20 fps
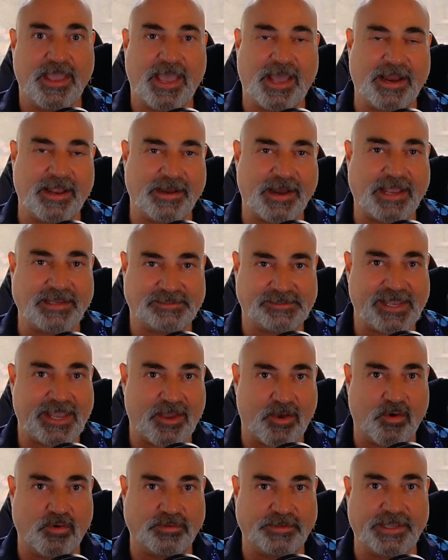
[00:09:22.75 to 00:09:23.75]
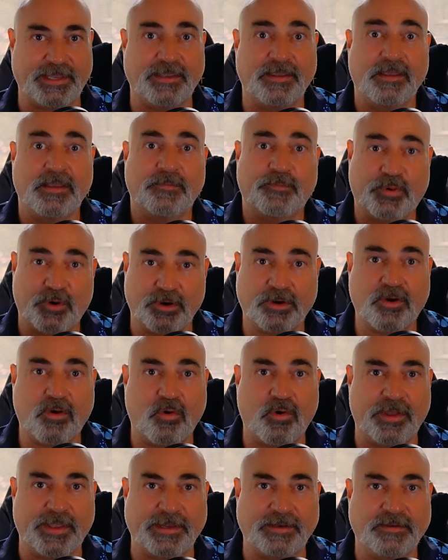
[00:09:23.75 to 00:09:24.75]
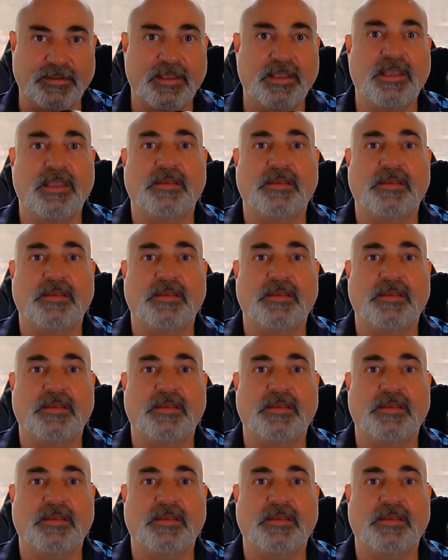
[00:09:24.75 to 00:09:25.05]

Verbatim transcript: and I say only per coin,